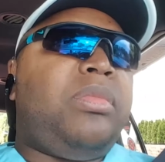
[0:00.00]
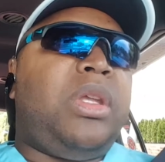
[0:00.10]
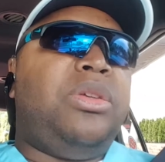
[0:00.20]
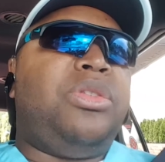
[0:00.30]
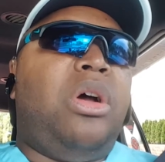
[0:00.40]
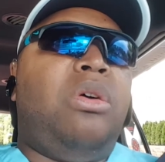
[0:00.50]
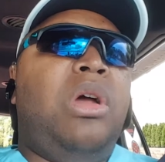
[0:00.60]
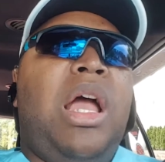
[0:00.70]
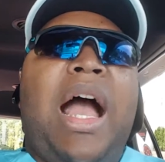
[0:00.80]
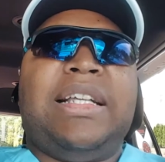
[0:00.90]
So
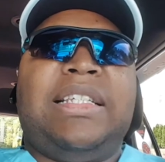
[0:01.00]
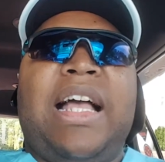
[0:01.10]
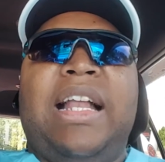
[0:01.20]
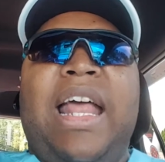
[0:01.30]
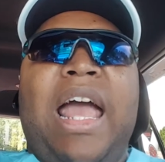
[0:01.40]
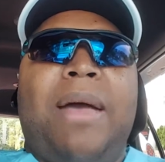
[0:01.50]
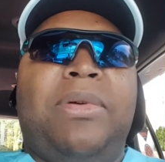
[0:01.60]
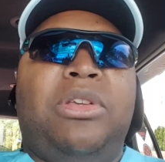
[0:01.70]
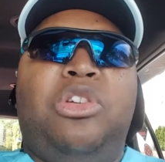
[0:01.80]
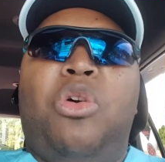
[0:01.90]
I just got in the
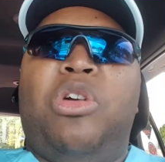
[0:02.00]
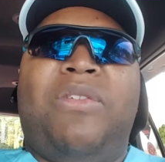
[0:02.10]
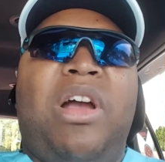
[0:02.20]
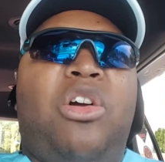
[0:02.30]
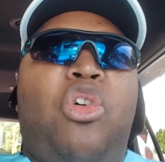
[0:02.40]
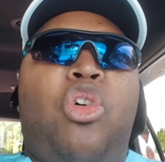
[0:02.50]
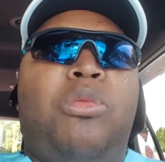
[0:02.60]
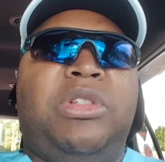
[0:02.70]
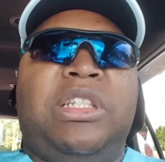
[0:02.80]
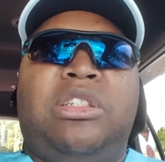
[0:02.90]
habit, whenever I go home,
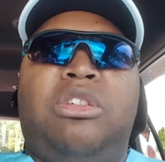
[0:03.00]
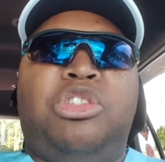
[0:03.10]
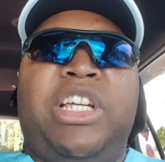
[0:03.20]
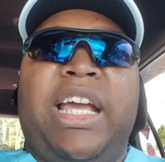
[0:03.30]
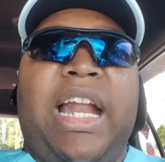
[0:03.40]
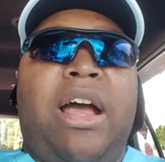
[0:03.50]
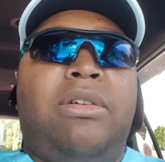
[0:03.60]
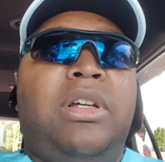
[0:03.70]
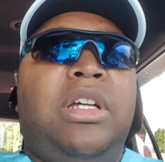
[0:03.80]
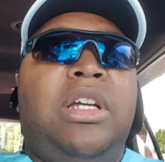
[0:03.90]
and just go check it out,
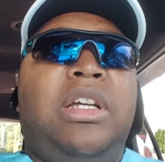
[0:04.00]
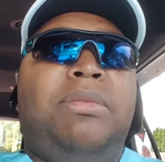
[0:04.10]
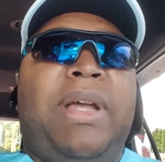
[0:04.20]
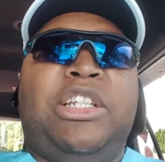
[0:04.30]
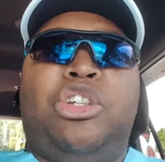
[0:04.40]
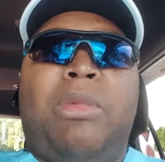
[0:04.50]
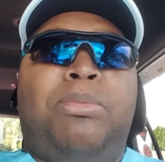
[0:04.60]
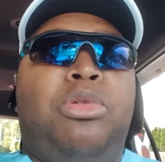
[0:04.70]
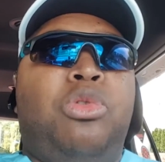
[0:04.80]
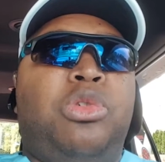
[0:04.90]
make sure my
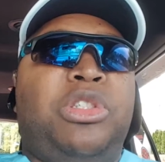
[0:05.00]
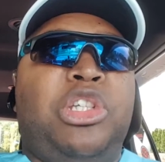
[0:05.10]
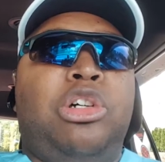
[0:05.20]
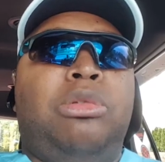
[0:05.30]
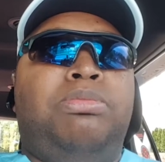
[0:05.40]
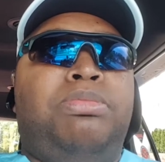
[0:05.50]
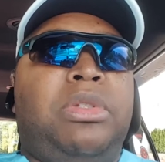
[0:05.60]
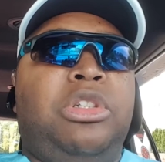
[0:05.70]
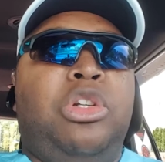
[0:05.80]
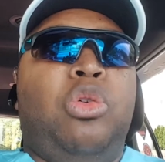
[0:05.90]
pool is still,
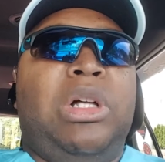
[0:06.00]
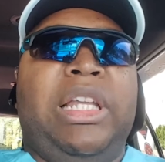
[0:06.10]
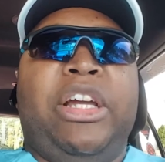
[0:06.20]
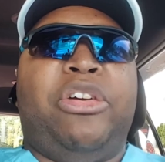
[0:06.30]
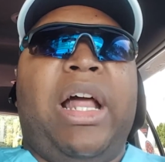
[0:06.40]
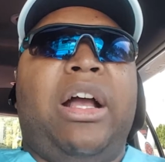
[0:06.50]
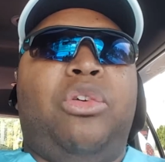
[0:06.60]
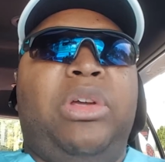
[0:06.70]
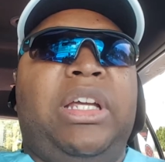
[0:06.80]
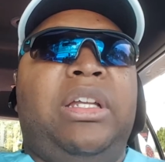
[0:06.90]
clear and not
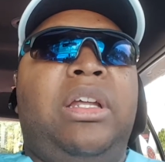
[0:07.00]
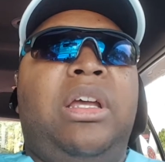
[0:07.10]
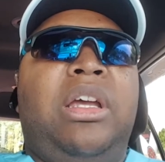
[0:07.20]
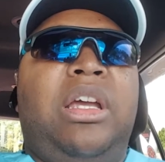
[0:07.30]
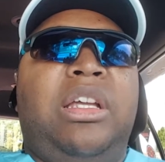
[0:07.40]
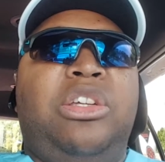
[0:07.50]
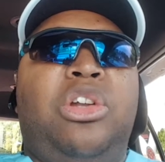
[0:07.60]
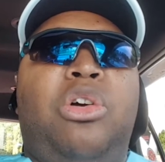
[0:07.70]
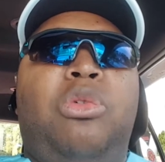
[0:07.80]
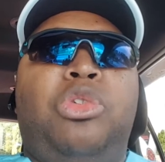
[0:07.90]
green.
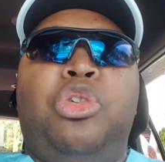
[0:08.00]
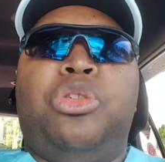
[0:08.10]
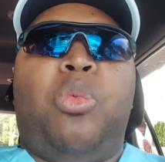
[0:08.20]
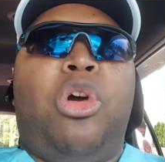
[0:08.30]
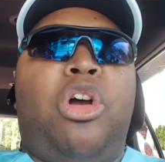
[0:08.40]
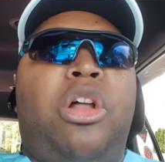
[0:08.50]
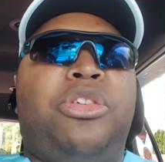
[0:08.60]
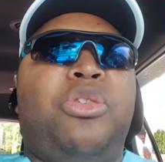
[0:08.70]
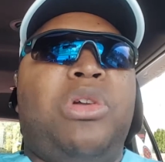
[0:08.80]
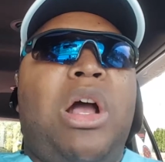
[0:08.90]
And do some work on it.
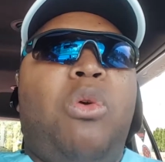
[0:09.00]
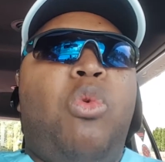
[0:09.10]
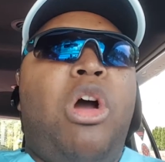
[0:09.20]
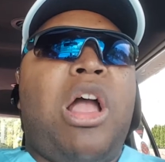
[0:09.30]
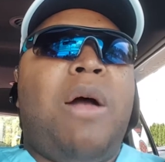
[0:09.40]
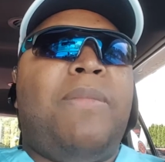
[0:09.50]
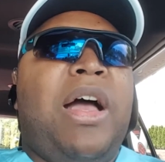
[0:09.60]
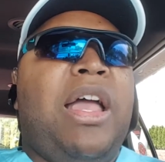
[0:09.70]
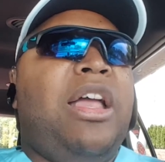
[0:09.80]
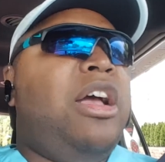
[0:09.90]
So when I walk out
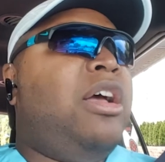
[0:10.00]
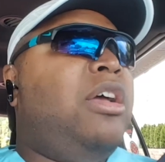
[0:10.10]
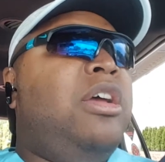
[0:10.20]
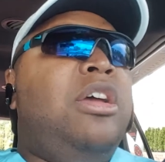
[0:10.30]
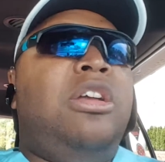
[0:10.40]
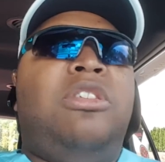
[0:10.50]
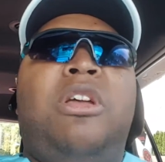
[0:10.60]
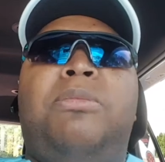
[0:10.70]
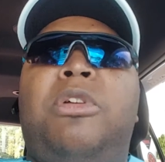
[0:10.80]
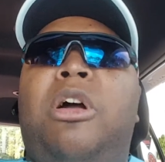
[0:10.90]
my
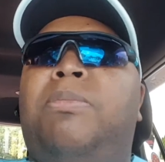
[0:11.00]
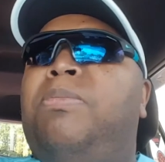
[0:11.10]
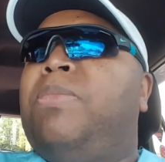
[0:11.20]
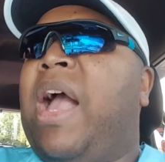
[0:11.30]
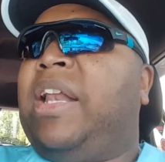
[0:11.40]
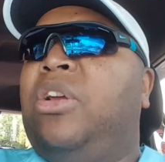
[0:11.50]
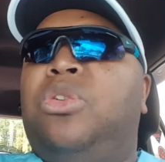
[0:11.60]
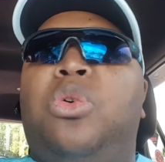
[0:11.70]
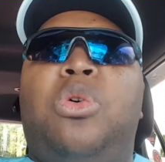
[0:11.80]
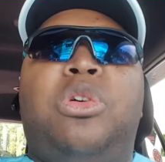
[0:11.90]
the patio
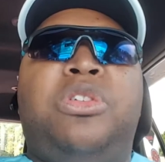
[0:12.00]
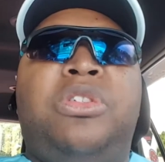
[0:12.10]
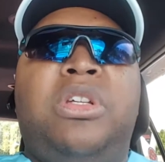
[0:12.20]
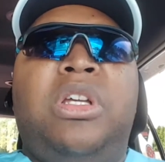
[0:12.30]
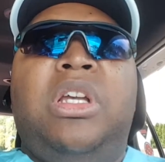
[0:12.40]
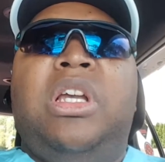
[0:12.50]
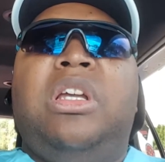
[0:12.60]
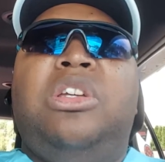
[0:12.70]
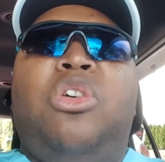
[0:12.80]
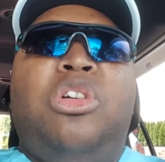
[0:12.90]
doors,
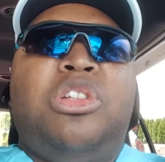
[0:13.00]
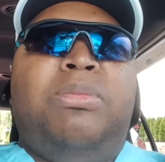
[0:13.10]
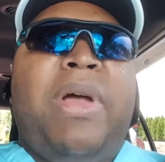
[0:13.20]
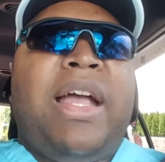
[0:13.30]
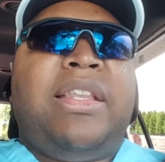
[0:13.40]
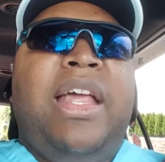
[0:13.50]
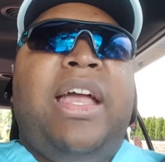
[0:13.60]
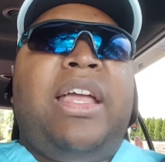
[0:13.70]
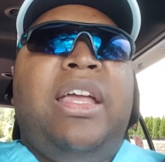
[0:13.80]
onto the back deck,